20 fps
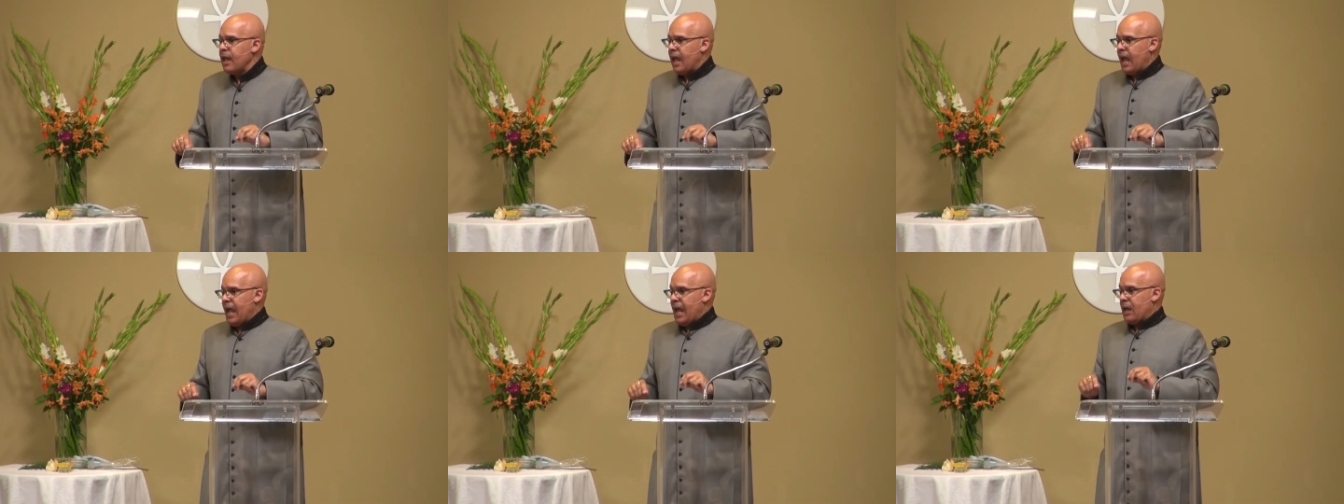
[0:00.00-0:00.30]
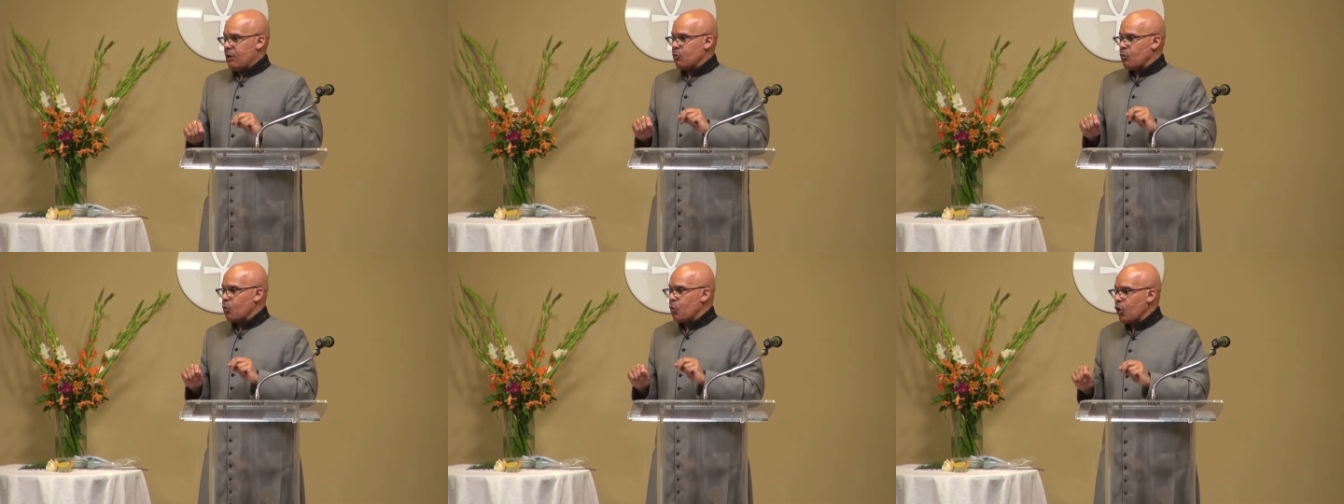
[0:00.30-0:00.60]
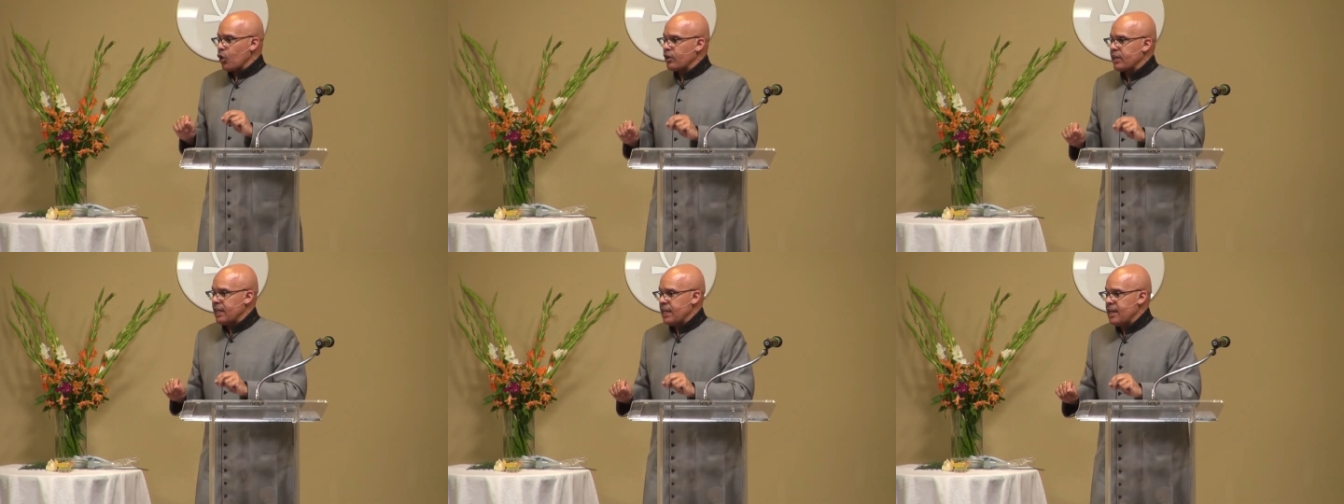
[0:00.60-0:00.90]
and
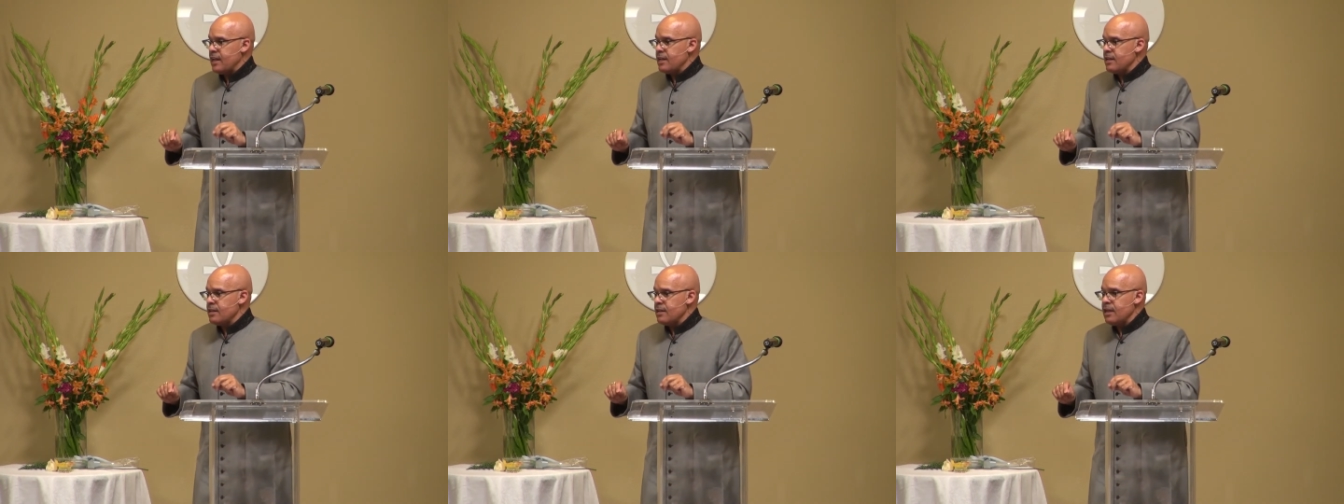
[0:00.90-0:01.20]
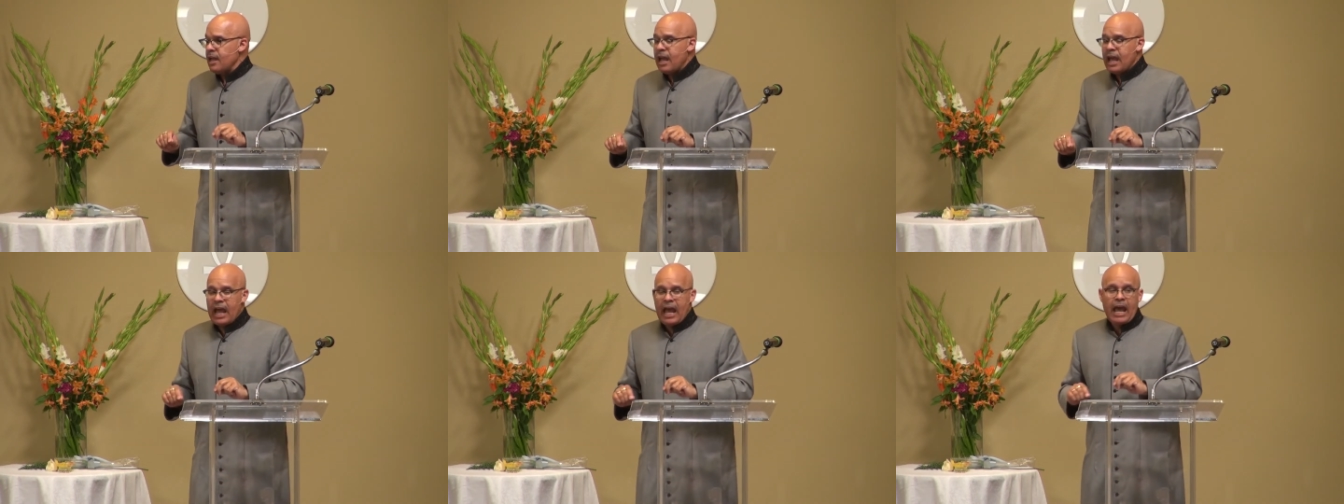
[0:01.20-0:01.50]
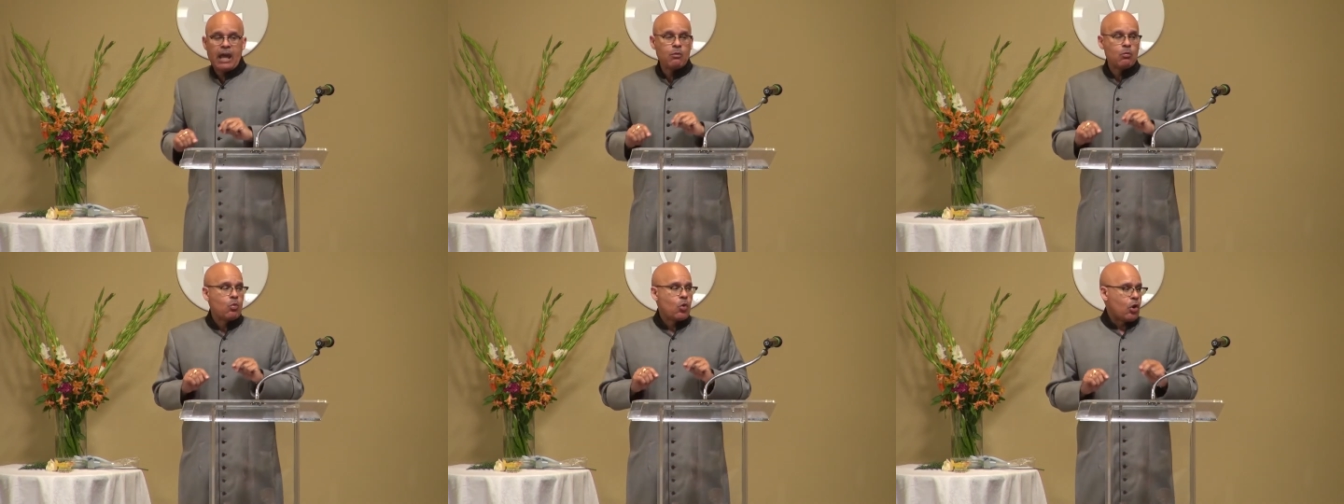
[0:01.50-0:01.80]
working
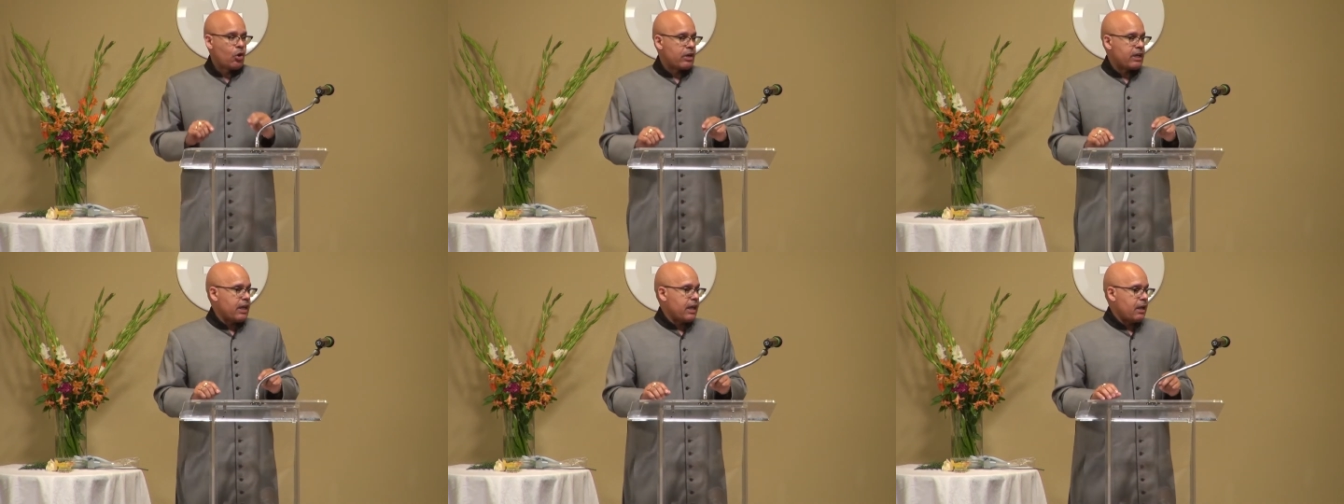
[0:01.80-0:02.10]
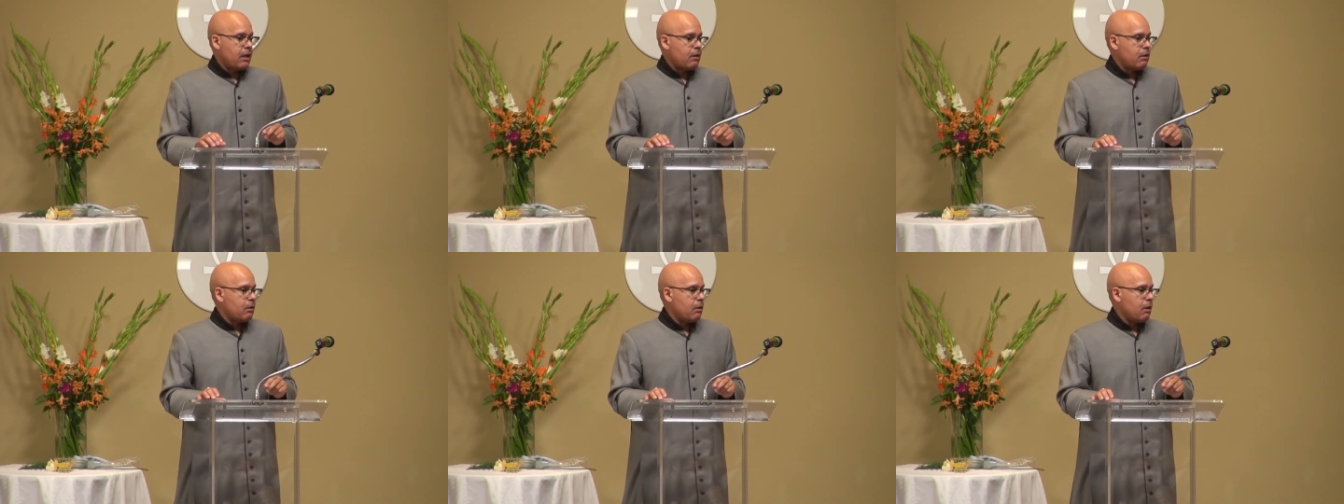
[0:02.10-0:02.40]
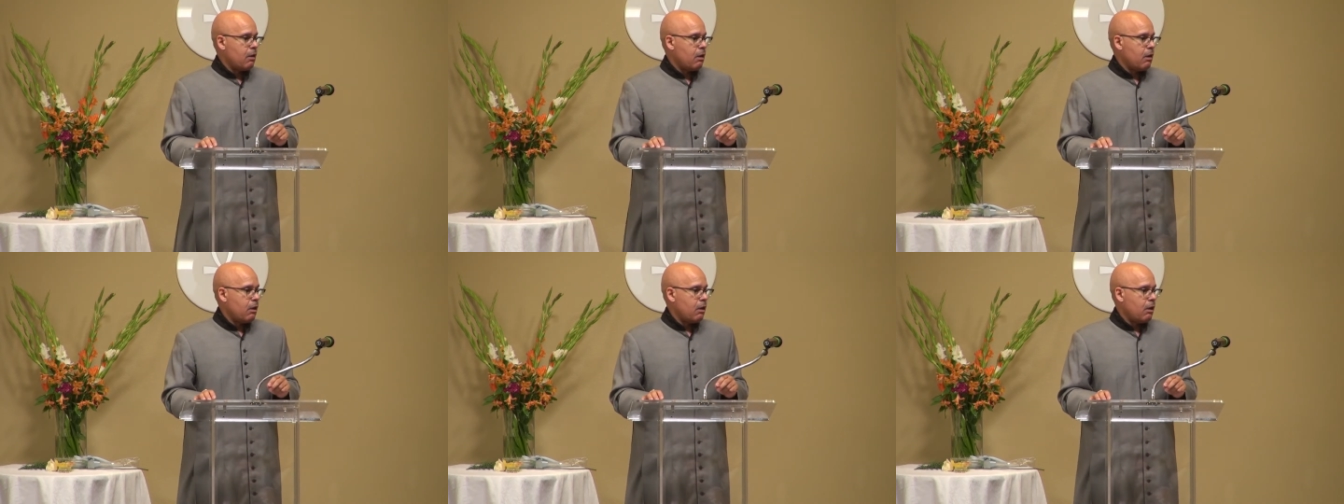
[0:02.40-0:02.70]
and working
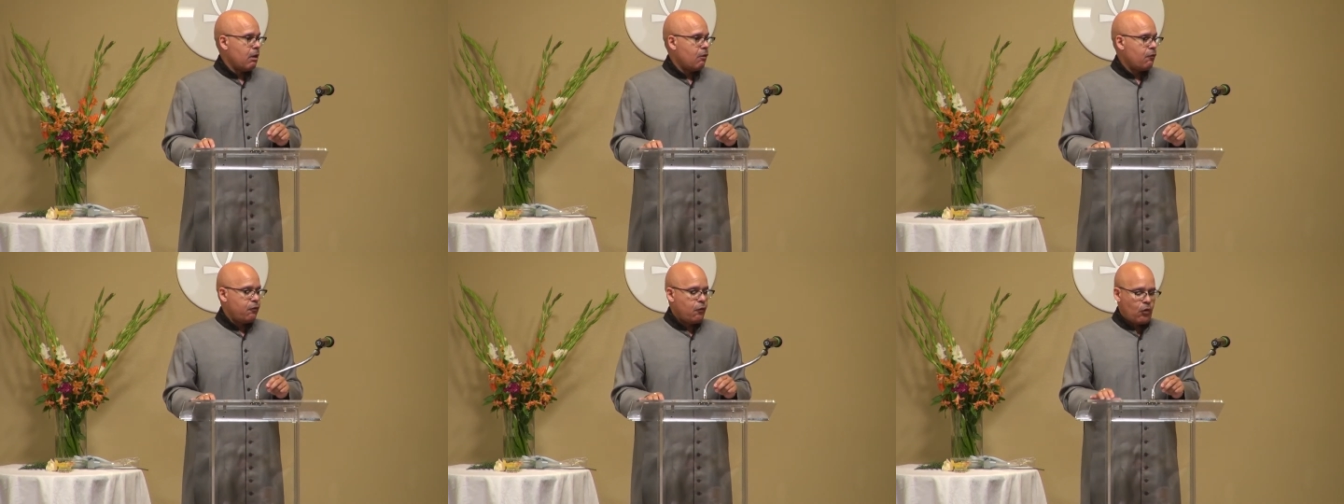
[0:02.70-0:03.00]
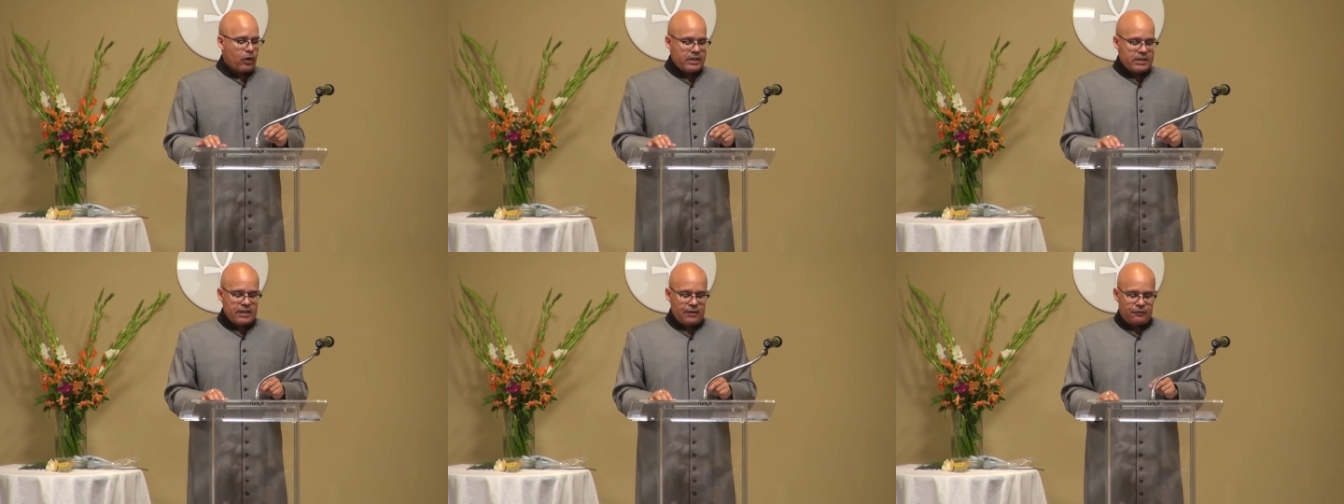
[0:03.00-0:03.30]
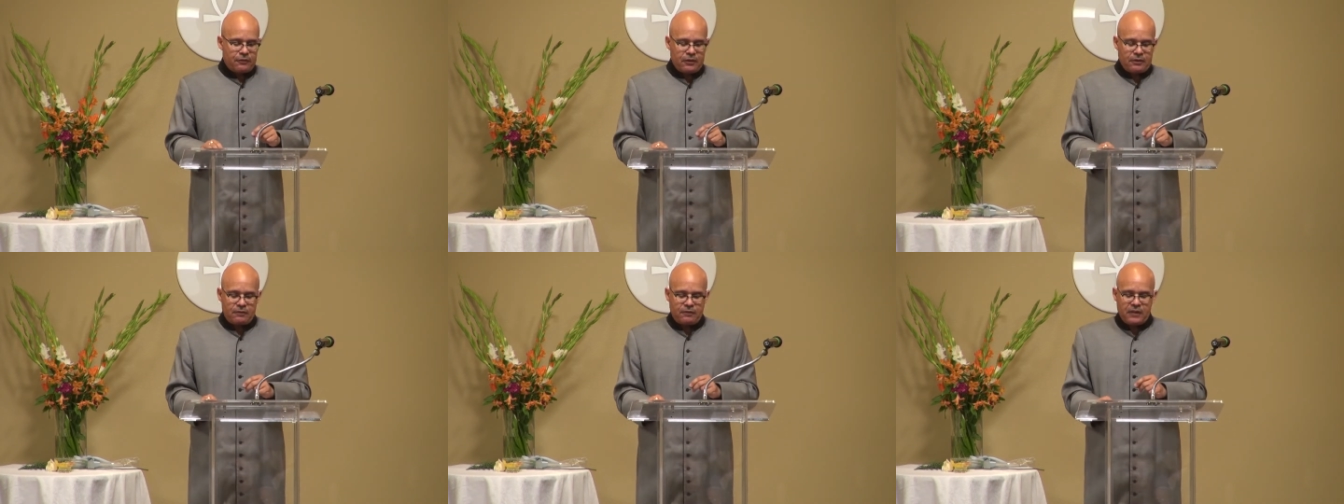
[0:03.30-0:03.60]
for a
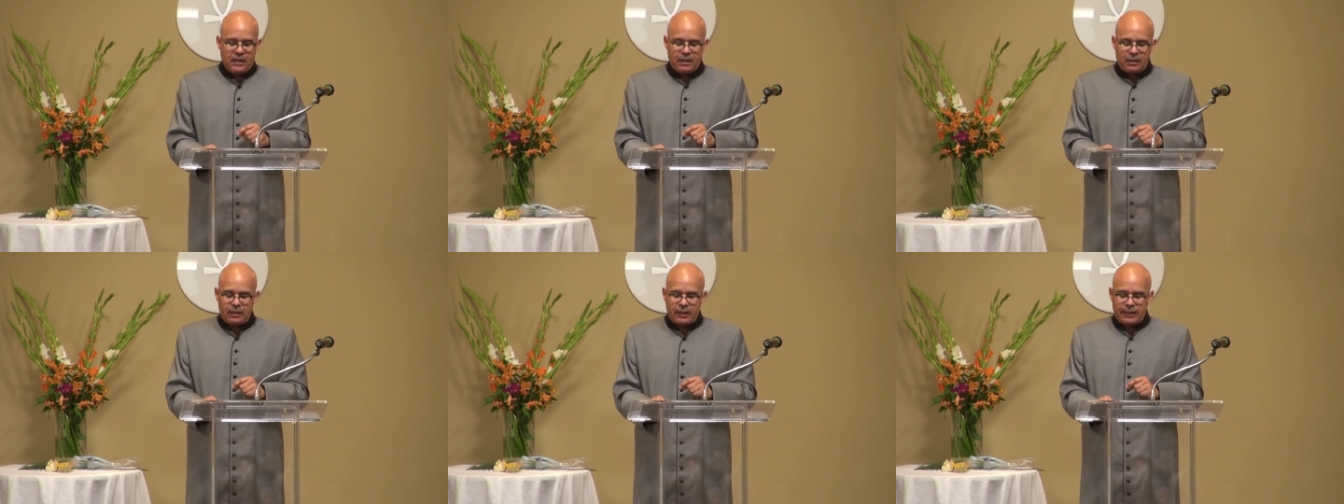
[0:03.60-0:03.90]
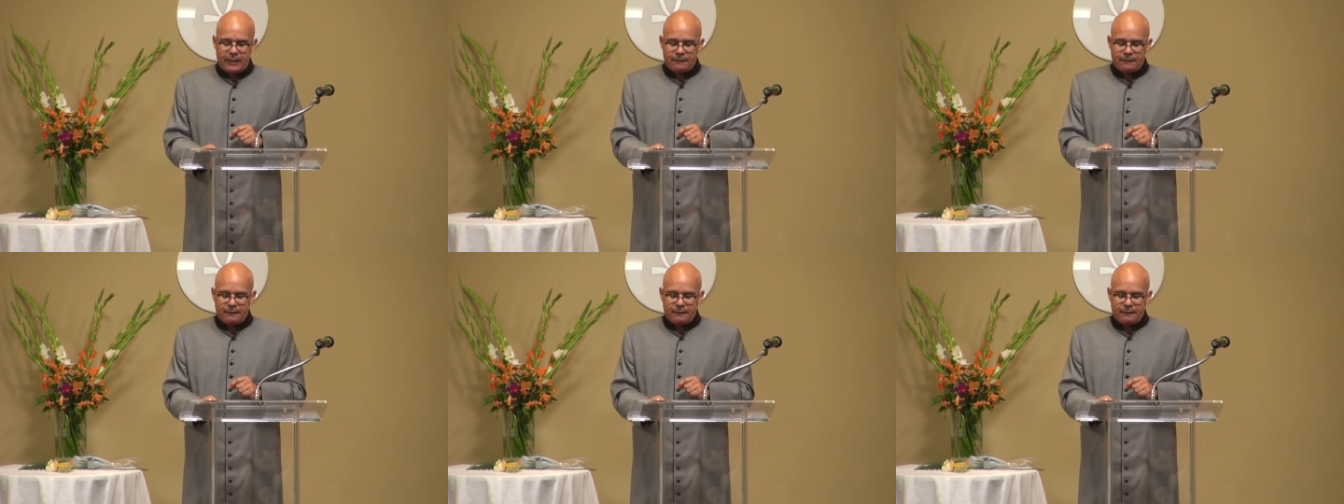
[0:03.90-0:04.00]
different field.